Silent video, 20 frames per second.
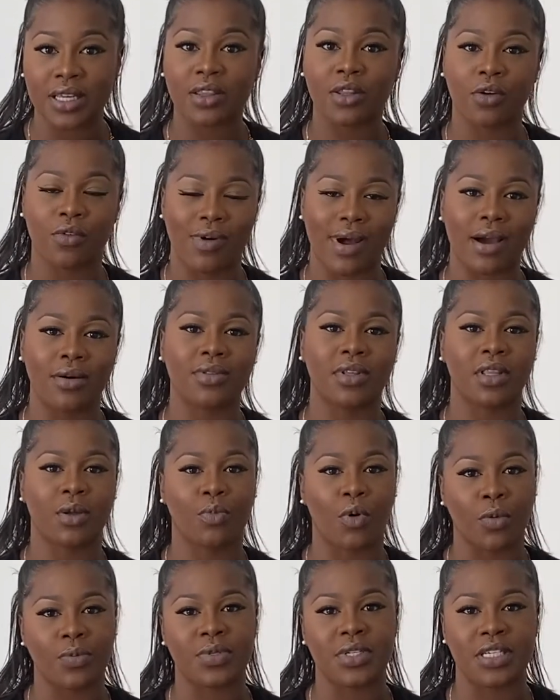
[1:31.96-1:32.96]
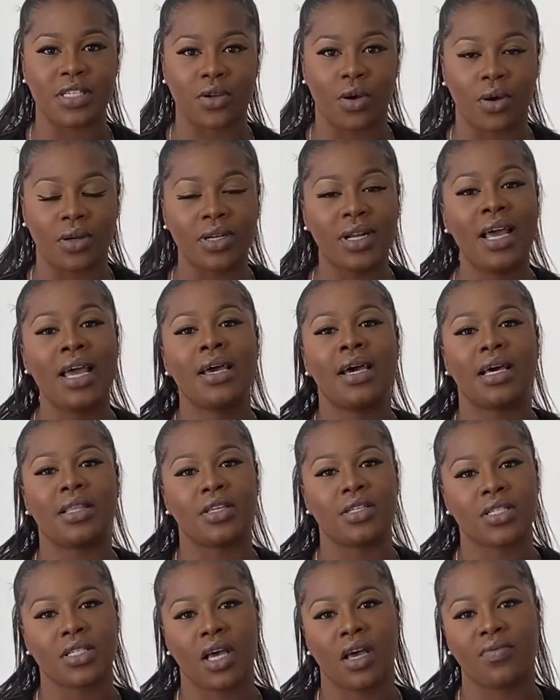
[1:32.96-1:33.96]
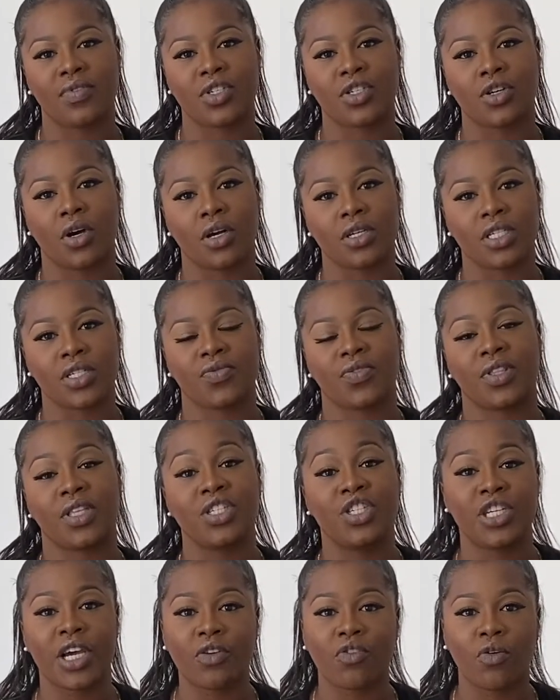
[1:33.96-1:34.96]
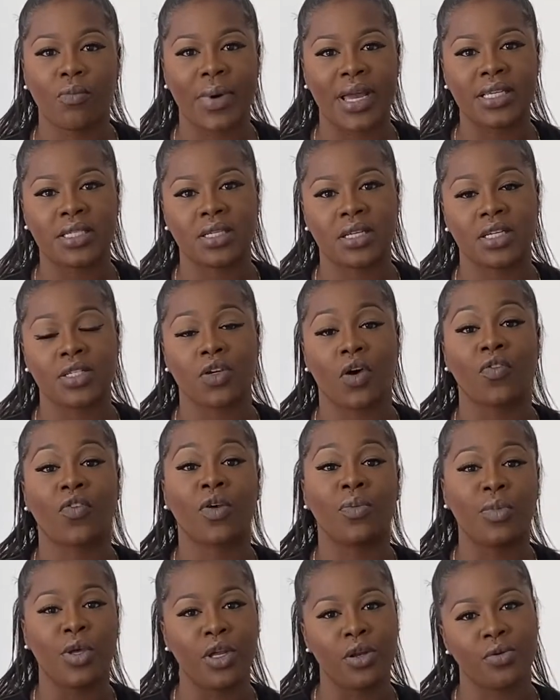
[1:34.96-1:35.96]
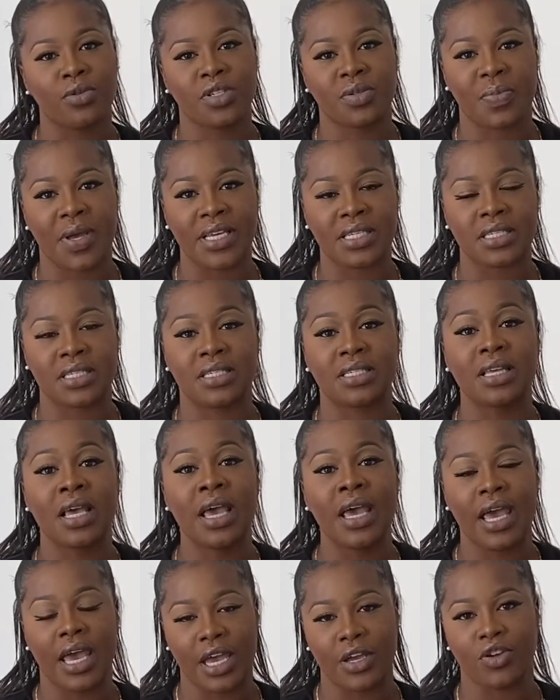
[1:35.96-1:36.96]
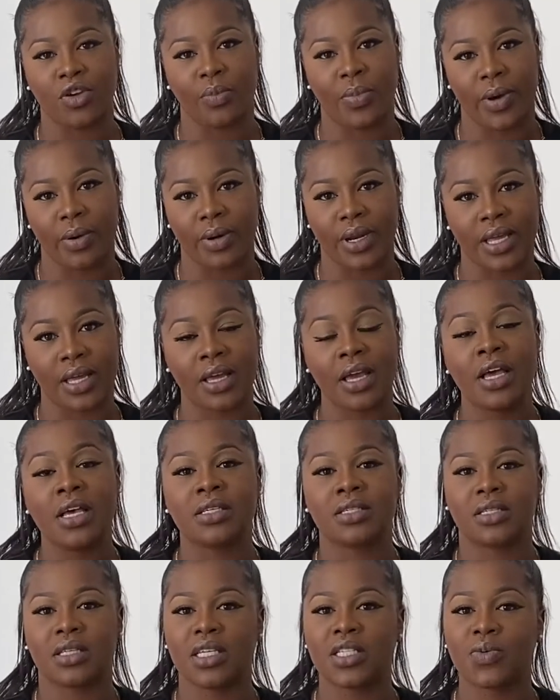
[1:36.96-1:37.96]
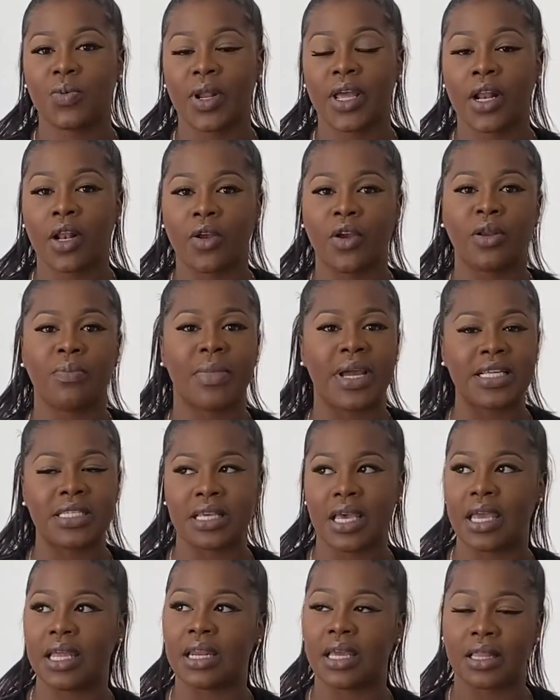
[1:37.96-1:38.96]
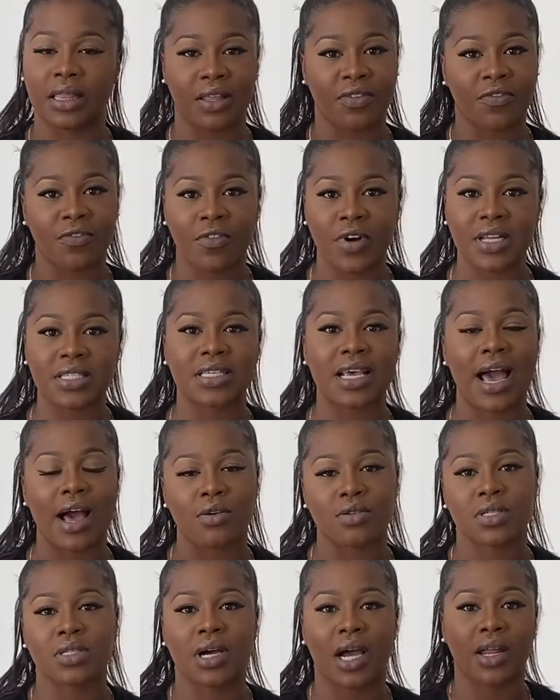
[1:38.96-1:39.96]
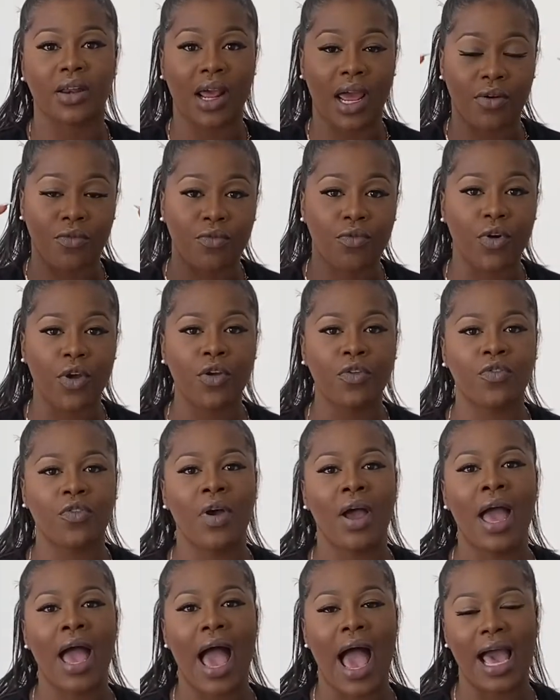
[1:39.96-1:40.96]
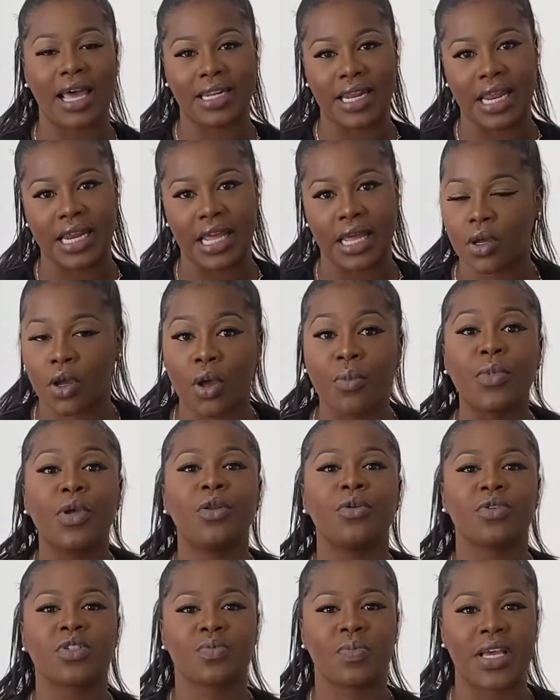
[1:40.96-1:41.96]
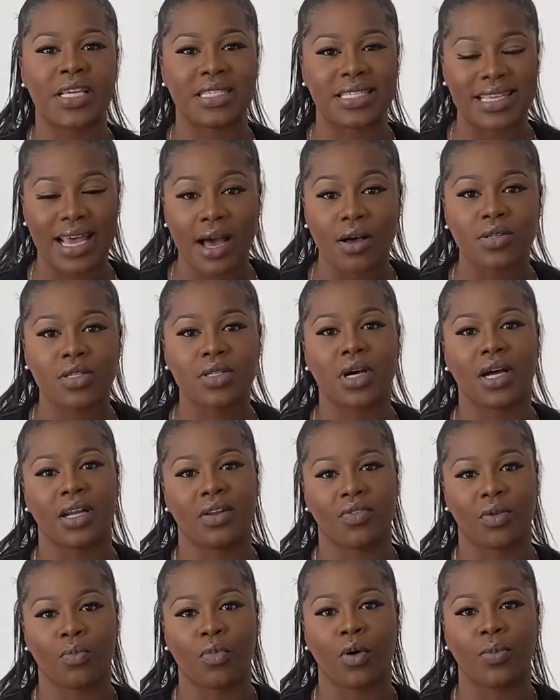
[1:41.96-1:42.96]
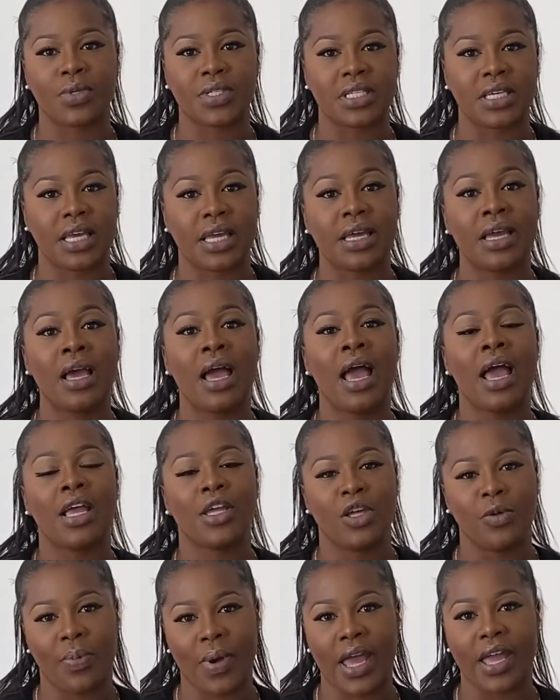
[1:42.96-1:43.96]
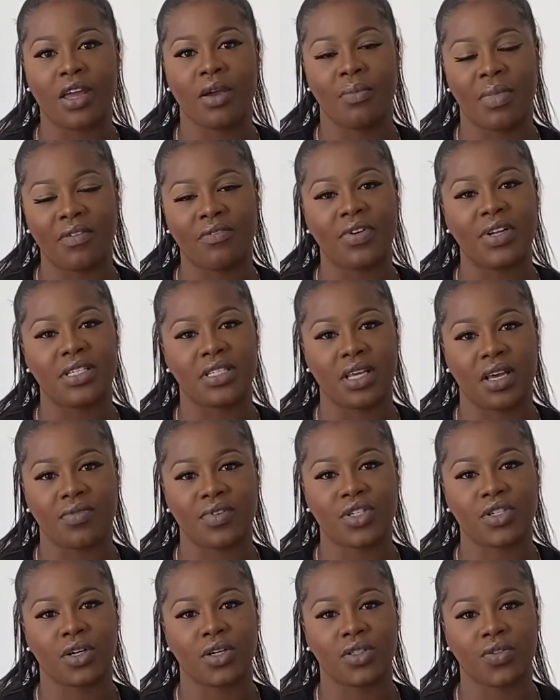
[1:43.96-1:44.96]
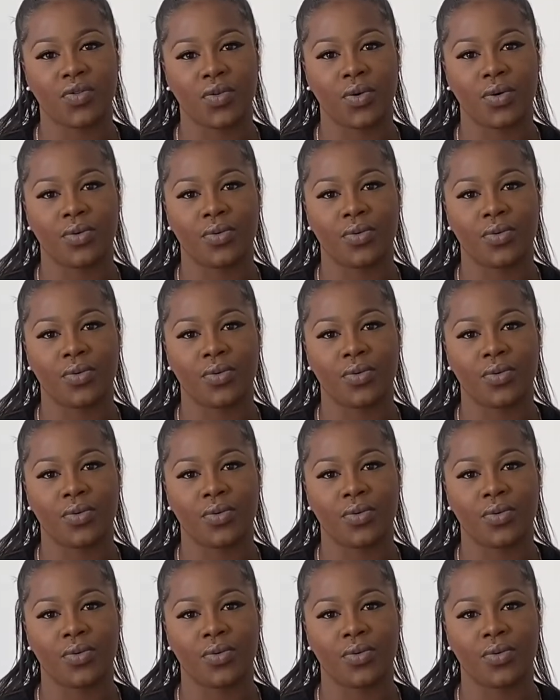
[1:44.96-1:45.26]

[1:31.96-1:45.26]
the ground that the property is on, and the service charge is for the general maintenance of communal spaces in your building. So this will include maintaining the front, outside and roof and any communal spaces outside of the property you pay your monthly service charge for.